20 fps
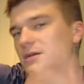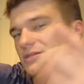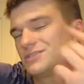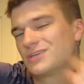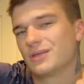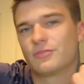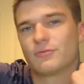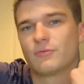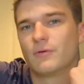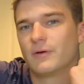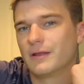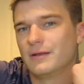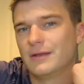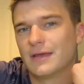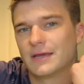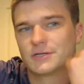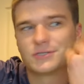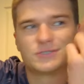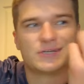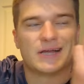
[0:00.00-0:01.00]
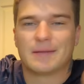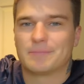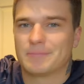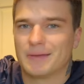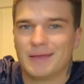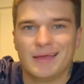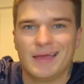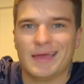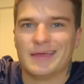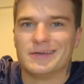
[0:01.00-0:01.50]
just gonna throw in a neck strap
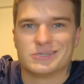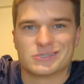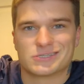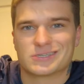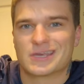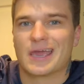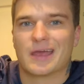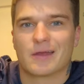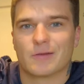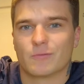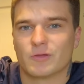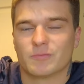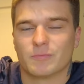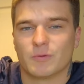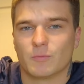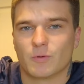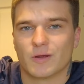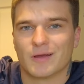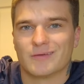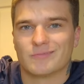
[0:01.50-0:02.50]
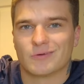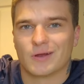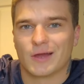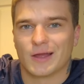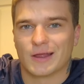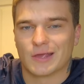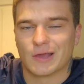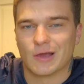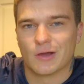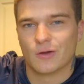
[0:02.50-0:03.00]
and just carry it with me wherever I
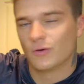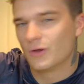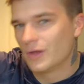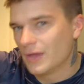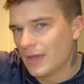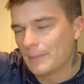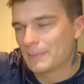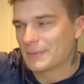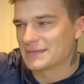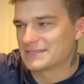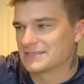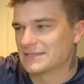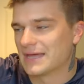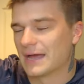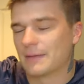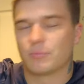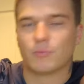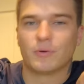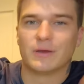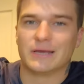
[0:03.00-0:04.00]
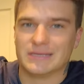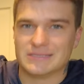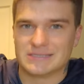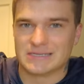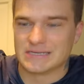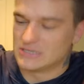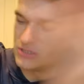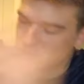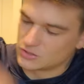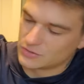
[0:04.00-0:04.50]
go because at that point it's
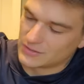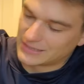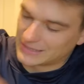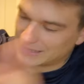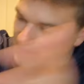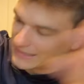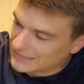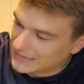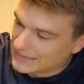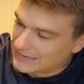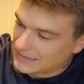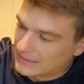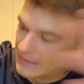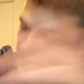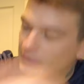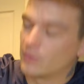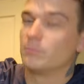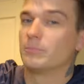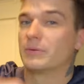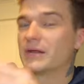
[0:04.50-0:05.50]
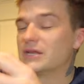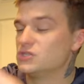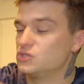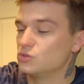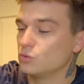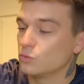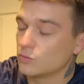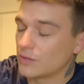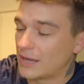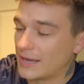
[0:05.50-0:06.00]
easier than getting in and out. But I
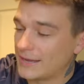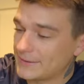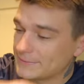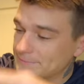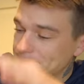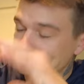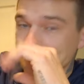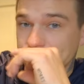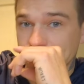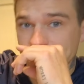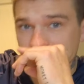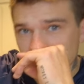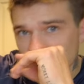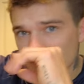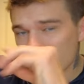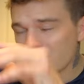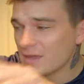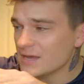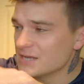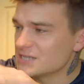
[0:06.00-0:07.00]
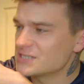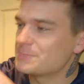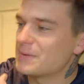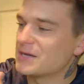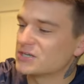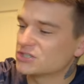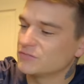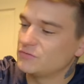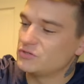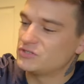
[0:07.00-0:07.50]
do like
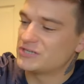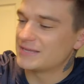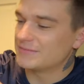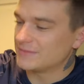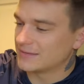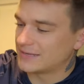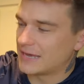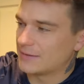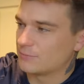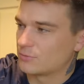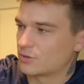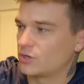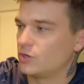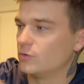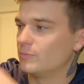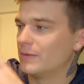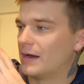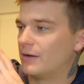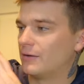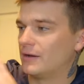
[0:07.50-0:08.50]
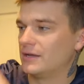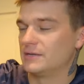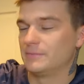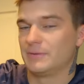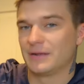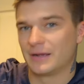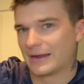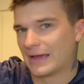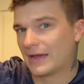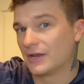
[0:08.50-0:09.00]
especially if you take the camera cube out and
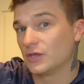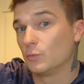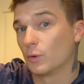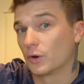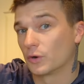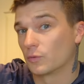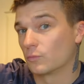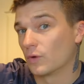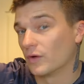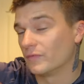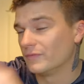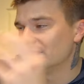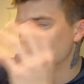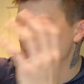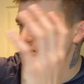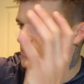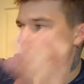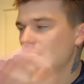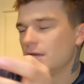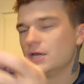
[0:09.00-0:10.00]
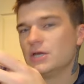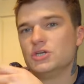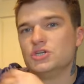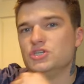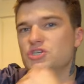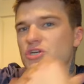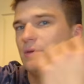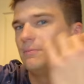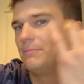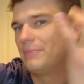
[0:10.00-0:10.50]
depending on how you want to run this
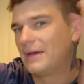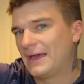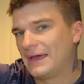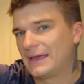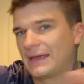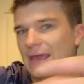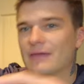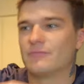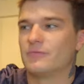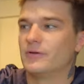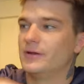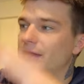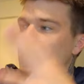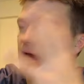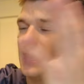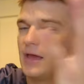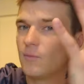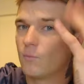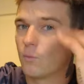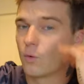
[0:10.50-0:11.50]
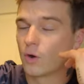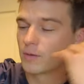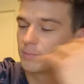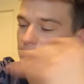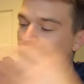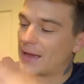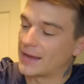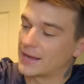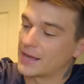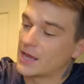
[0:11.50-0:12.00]
gym bag every day work
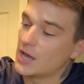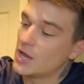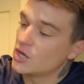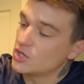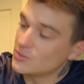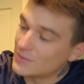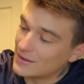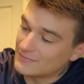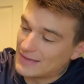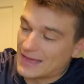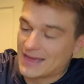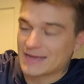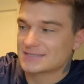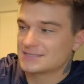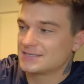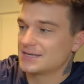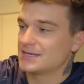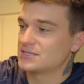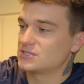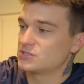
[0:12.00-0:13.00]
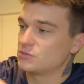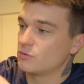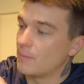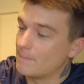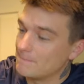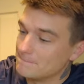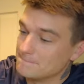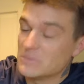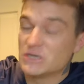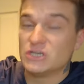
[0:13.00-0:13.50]
bag you have access to a
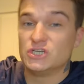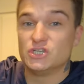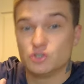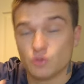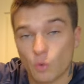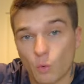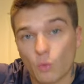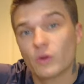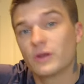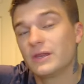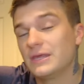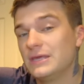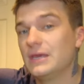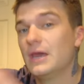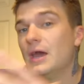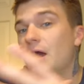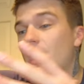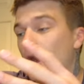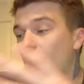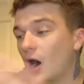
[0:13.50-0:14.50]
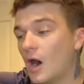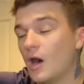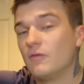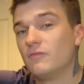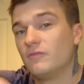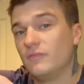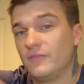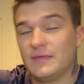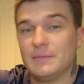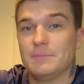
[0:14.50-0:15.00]
majority
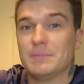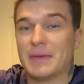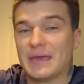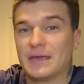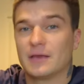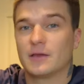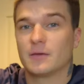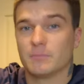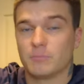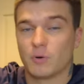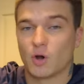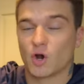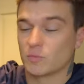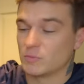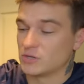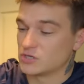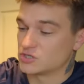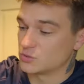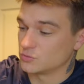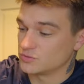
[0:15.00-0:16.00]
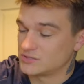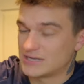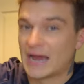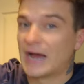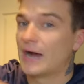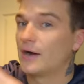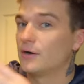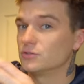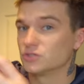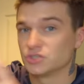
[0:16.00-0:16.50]
of the main compartment. So
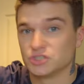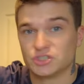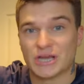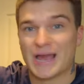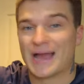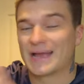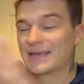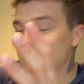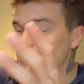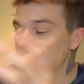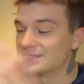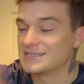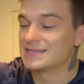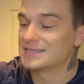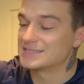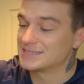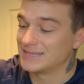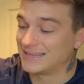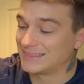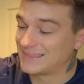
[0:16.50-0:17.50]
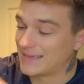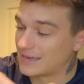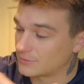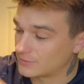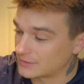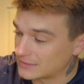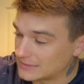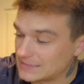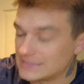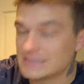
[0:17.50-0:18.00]
towels, jackets, things like that
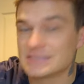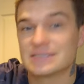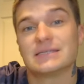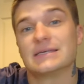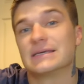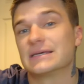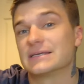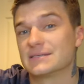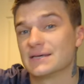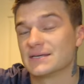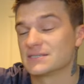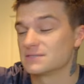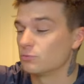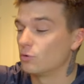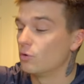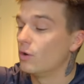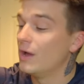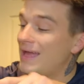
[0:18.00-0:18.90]
are easily accessible.